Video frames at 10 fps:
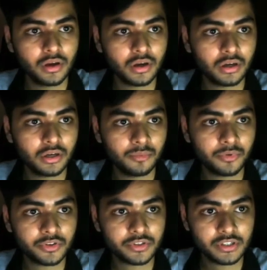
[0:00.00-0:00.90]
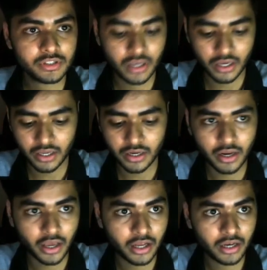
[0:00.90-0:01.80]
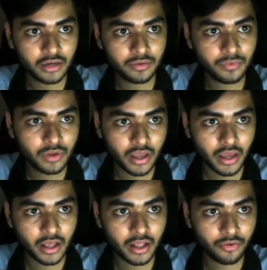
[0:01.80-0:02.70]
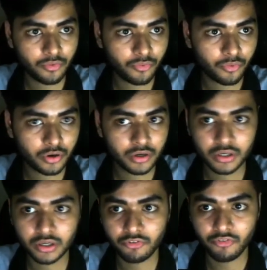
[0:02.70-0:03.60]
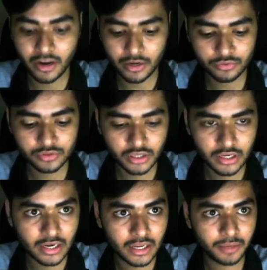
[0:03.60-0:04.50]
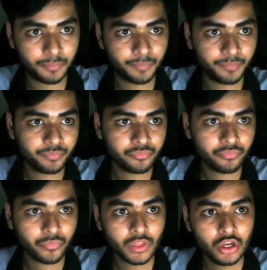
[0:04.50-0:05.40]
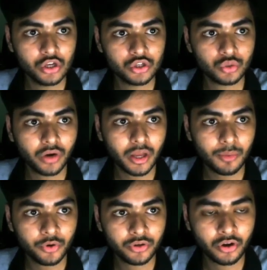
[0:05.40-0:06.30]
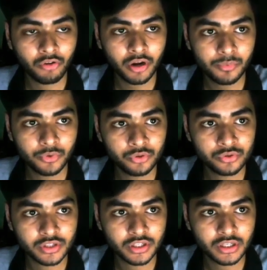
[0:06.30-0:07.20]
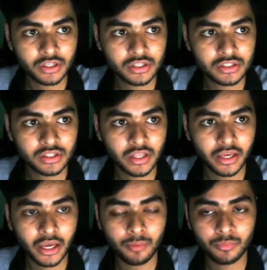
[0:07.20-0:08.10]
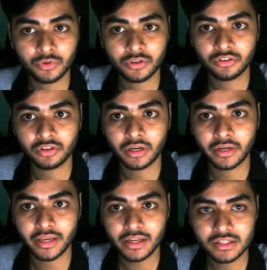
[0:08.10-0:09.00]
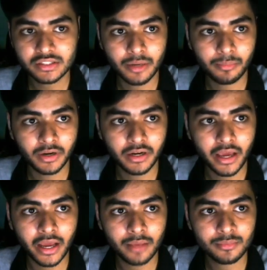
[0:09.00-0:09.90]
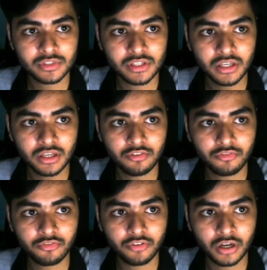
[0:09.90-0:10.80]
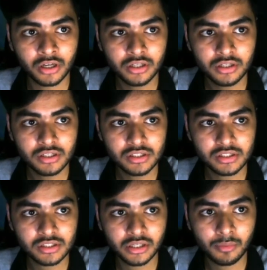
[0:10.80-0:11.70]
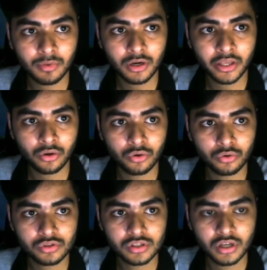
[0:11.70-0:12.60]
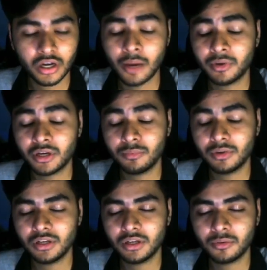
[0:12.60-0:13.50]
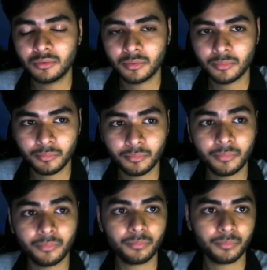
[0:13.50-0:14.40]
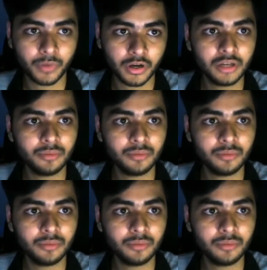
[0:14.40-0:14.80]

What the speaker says: curly braces, and I'll want the value say name. So what I'm using is, like, I'm taking this template and I'm seeing if under these double quotes, double curly